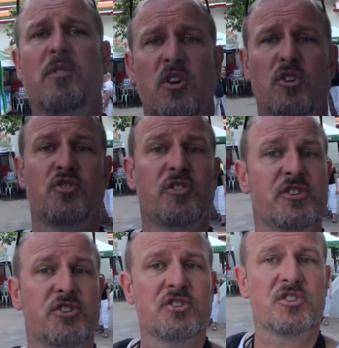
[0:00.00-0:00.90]
you took your
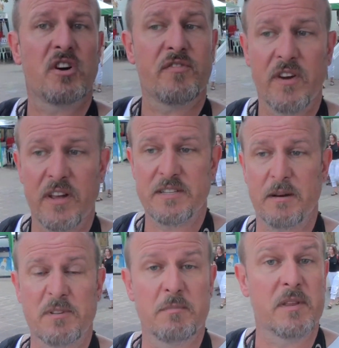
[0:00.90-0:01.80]
shoes off and
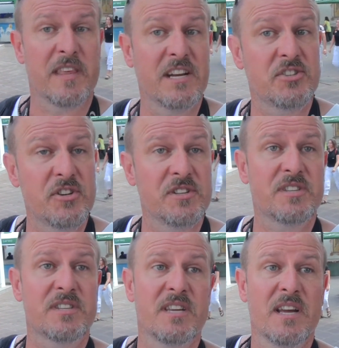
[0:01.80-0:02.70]
dumped them at the
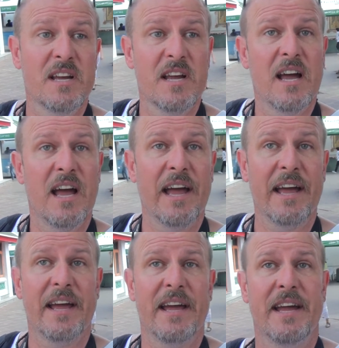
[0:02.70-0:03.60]
entrance
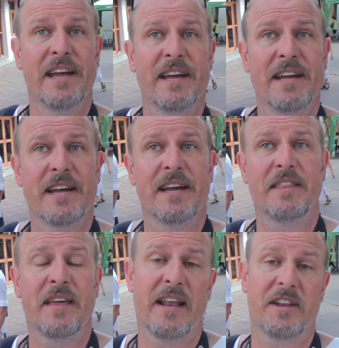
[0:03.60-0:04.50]
and
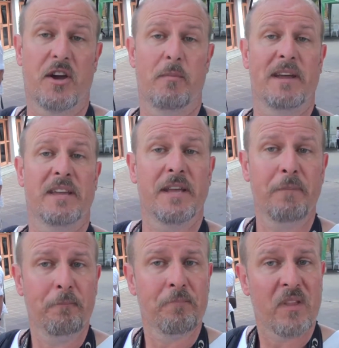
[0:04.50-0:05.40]
then had to go back and get
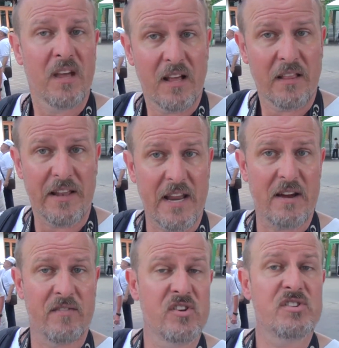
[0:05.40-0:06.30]
them. They now
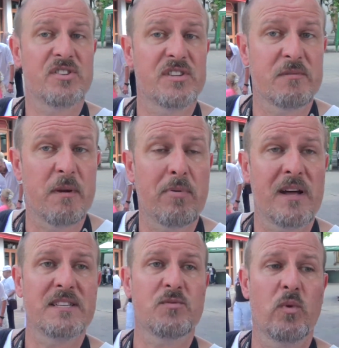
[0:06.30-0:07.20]
have a new system in
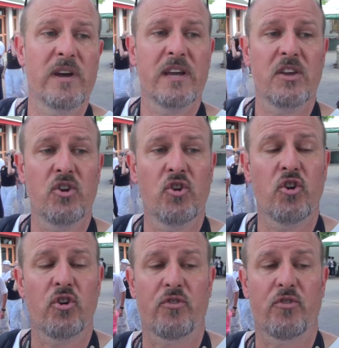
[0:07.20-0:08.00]
place where you